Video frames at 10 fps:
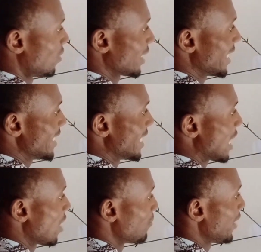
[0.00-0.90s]
Okay, then
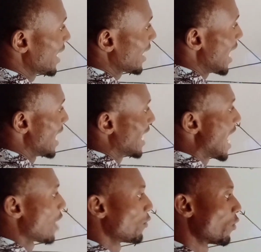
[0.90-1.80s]
I'll bring an
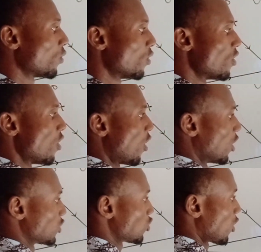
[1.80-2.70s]
arrow
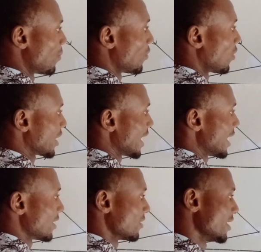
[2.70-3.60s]
on top.
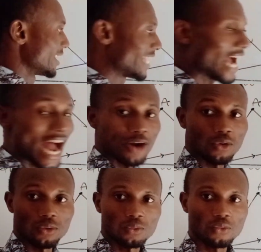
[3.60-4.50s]
Okay, the
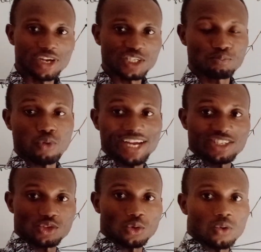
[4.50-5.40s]
arrow which points
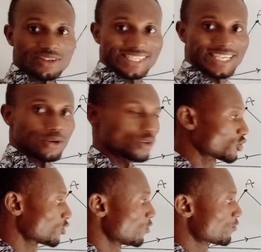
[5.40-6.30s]
towards Q.
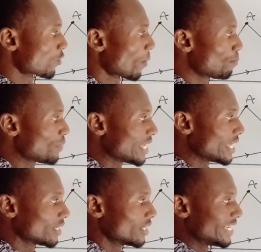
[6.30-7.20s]
So from
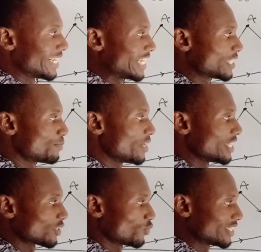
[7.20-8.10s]
P, it
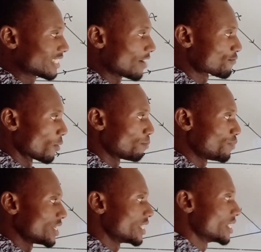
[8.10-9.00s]
means we start from
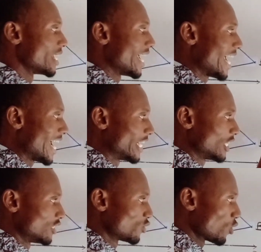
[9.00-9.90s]
P and
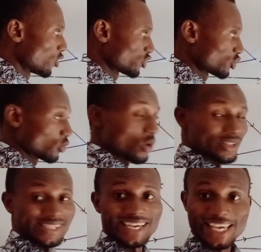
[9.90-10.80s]
it goes to
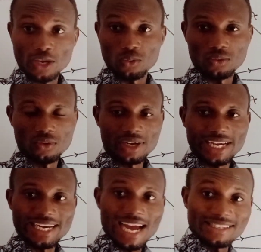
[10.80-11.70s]
what? Q.
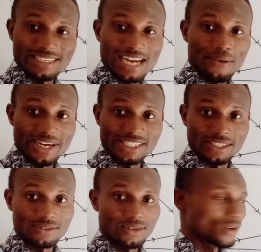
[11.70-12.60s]
Okay, that's the
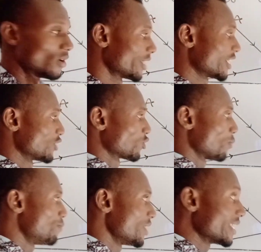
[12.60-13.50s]
direction. Okay,
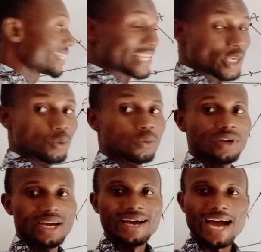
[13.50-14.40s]
so PQ.
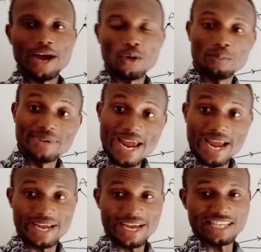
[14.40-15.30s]
I hope
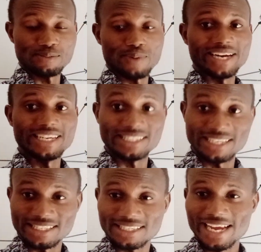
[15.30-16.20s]
the explanation
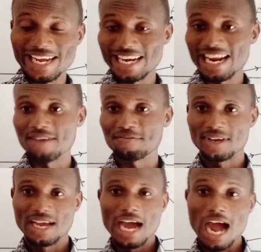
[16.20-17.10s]
is clear enough
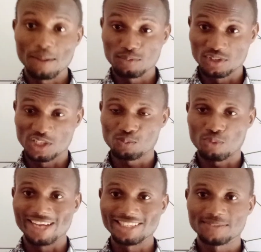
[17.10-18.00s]
up to this
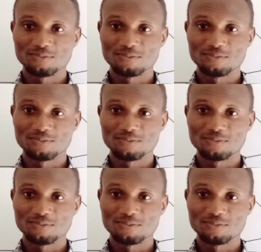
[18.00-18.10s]
point.